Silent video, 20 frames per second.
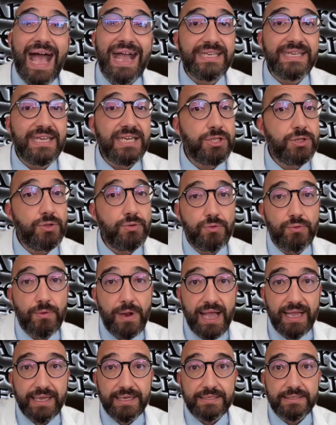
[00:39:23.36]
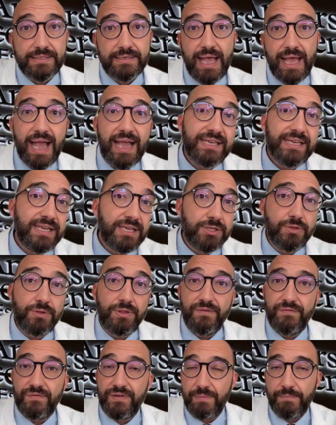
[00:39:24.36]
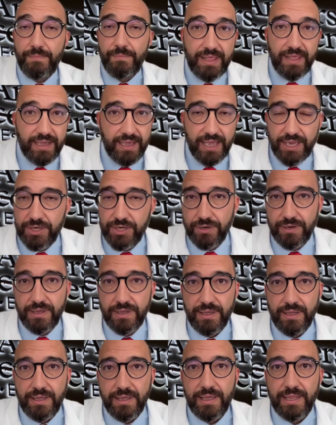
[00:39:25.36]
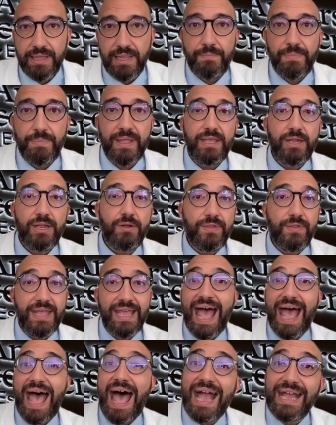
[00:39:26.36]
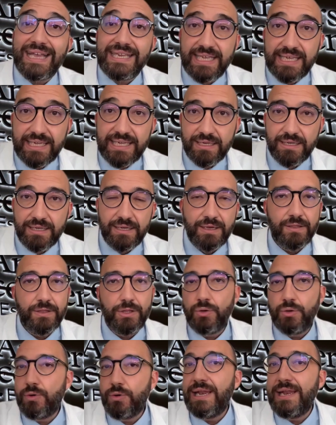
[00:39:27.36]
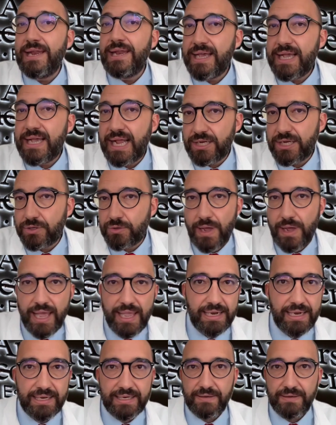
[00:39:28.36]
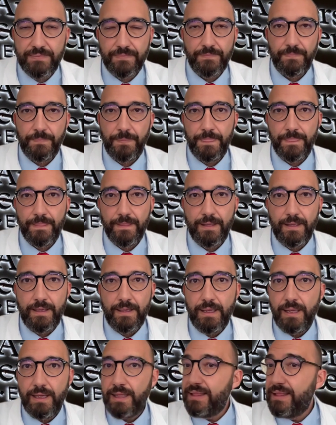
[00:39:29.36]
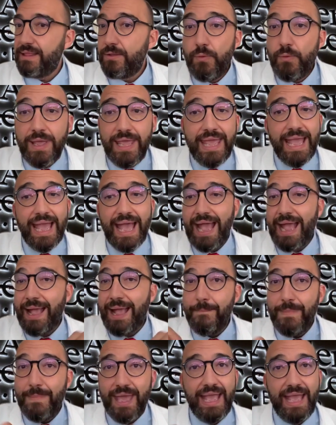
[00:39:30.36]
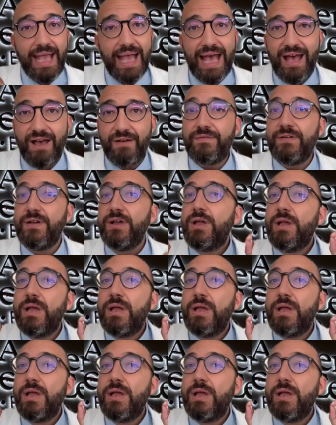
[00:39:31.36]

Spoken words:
access to drugs, access to different medication, depending on the access to clinical trials. We may have